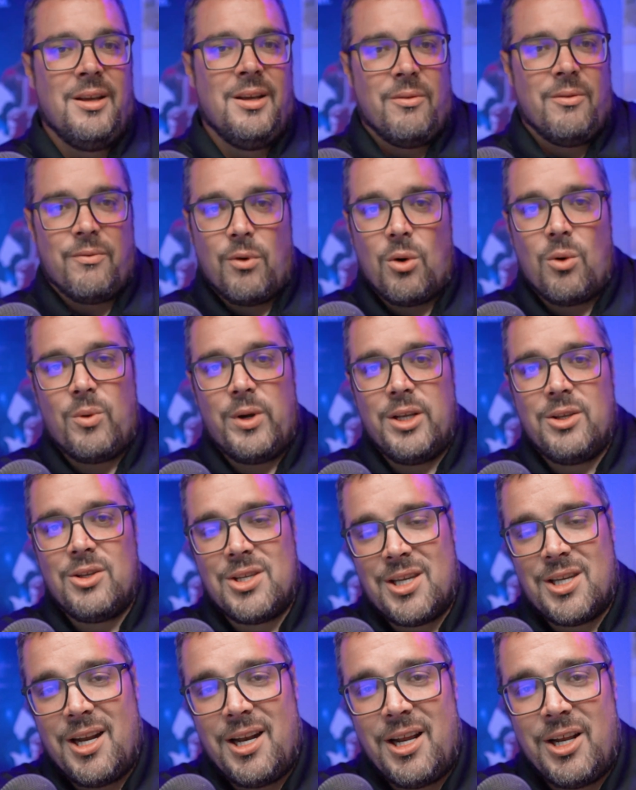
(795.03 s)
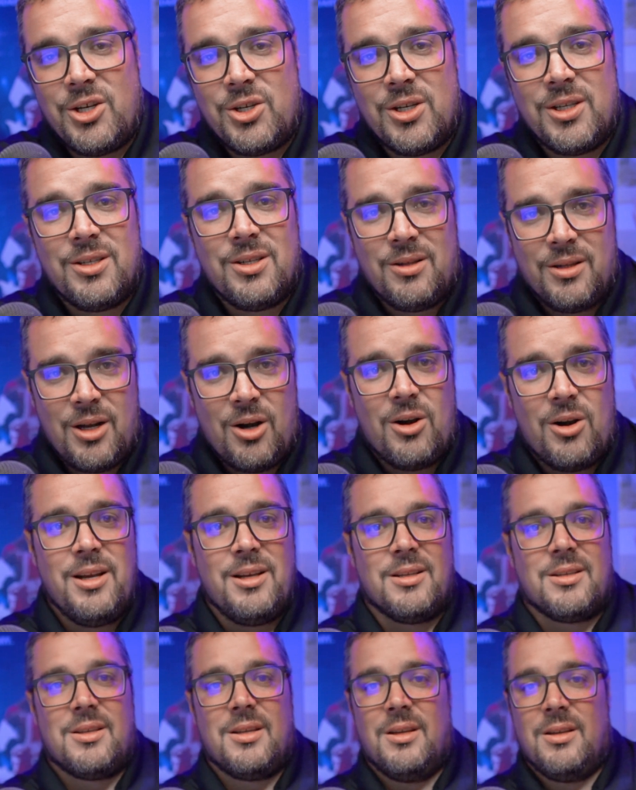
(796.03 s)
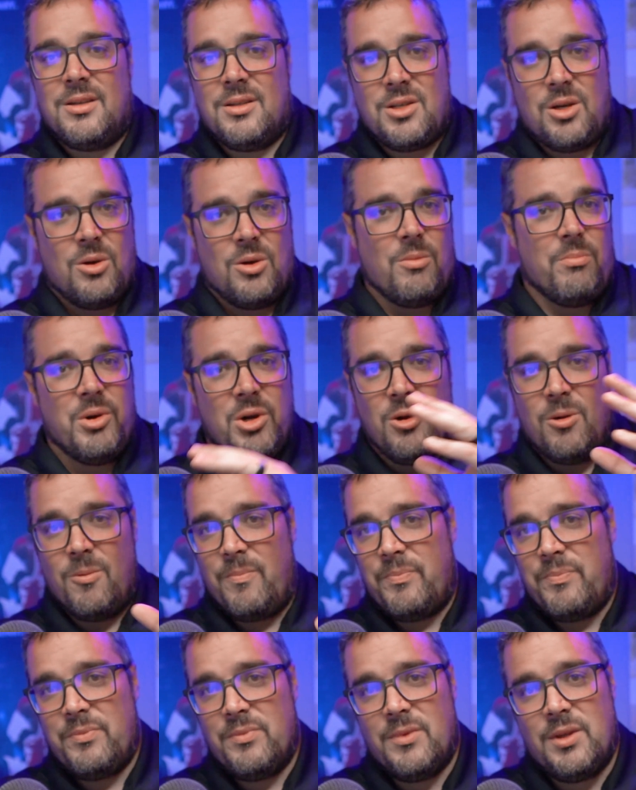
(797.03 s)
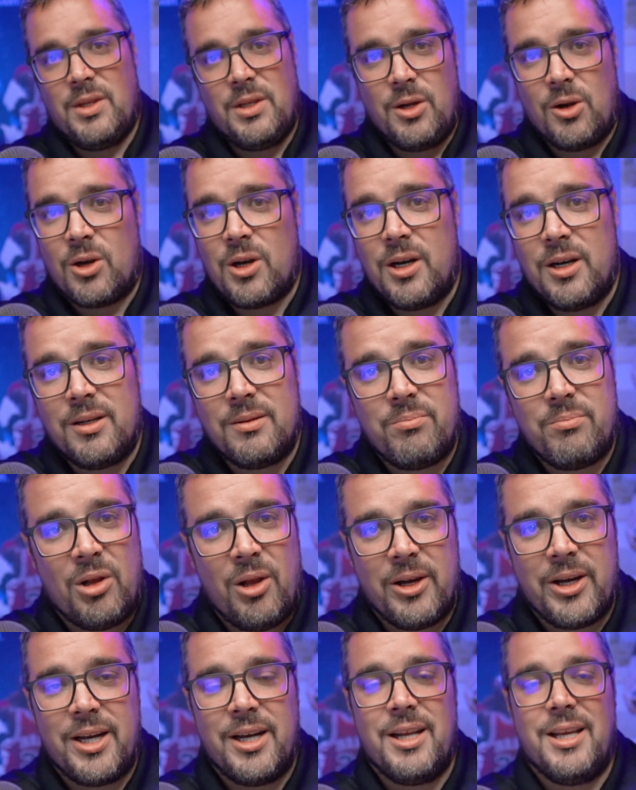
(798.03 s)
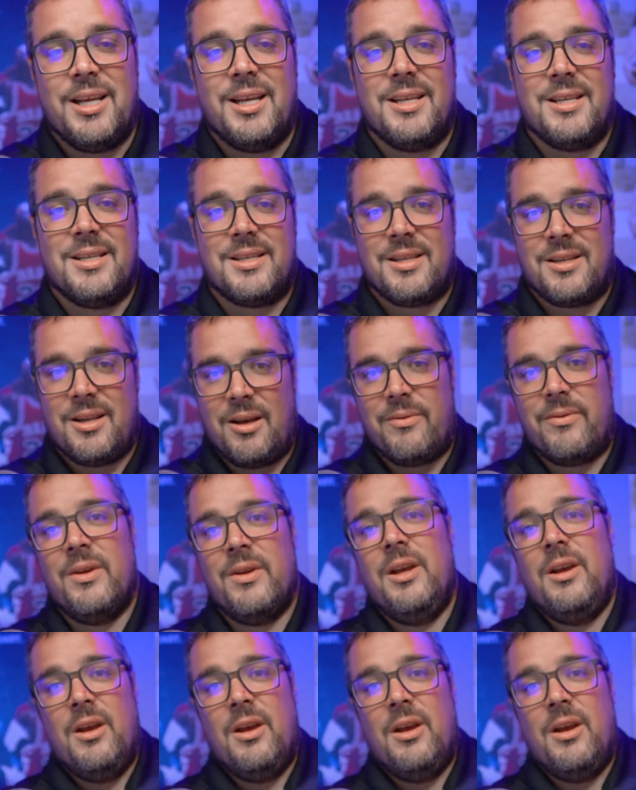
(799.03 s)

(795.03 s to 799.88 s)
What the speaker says: for real estate agents. There is. So boom, you're going to plug into his stuff.